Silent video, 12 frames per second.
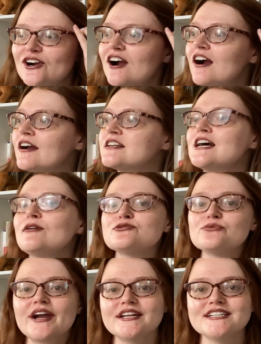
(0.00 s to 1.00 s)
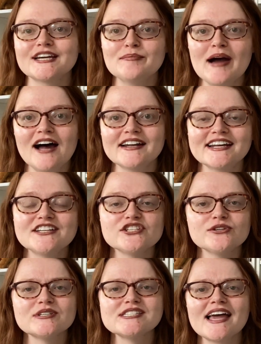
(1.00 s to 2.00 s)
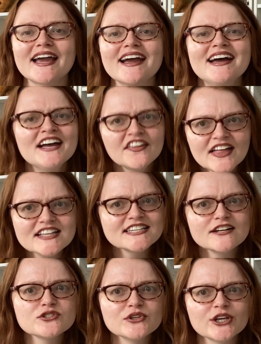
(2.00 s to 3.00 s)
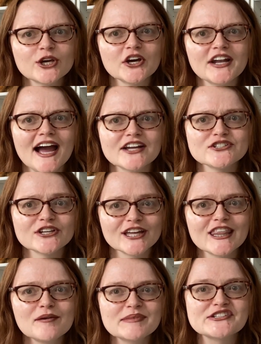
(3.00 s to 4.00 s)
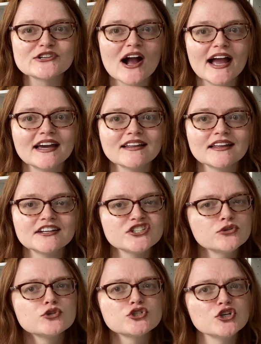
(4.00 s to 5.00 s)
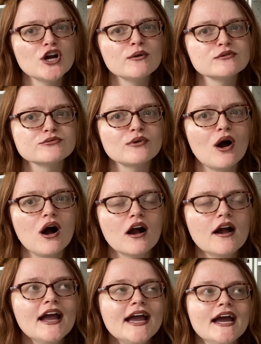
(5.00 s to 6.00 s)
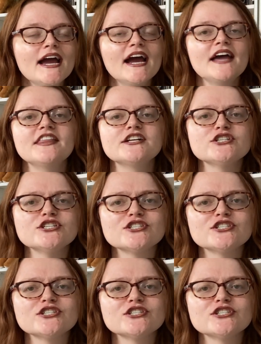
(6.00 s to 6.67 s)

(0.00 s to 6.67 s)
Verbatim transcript: her because I was ranting about it, and she was like, that sounds really good, actually, let me try it. Like, she was sure I was wrong, and then she